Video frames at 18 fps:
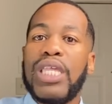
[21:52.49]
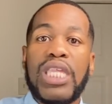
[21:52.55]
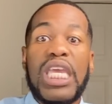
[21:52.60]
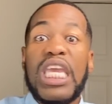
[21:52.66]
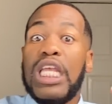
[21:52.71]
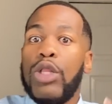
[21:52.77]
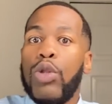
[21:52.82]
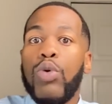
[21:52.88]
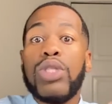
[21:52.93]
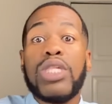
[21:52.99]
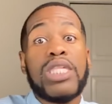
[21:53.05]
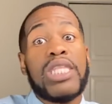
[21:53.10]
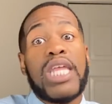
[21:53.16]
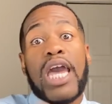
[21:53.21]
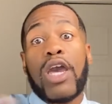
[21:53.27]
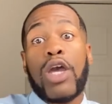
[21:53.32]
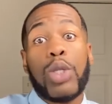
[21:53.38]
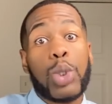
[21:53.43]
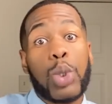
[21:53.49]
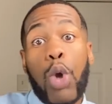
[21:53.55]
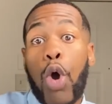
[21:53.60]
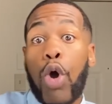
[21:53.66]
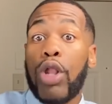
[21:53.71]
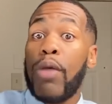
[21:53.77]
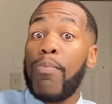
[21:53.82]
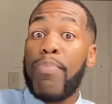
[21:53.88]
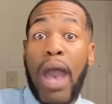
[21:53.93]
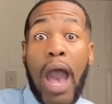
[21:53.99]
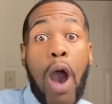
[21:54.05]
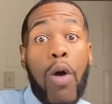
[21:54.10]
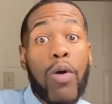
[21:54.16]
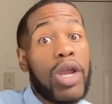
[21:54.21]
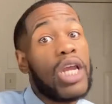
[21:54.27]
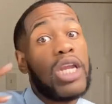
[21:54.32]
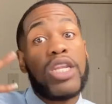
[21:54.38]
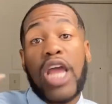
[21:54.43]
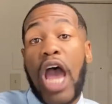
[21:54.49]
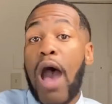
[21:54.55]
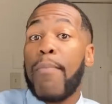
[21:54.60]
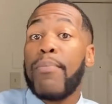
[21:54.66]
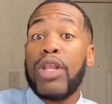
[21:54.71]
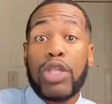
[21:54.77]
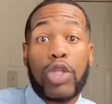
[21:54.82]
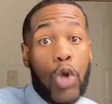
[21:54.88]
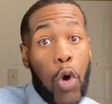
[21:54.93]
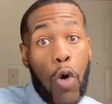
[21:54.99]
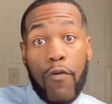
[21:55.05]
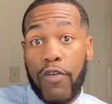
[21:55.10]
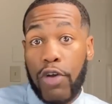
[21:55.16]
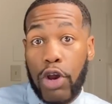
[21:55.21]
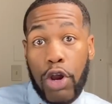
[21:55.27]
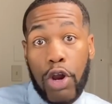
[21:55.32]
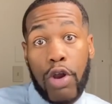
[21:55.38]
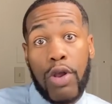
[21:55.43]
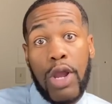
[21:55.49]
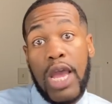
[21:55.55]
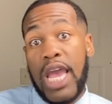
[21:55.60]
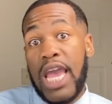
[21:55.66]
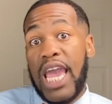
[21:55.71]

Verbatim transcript: he loses that control and power and dominance over her.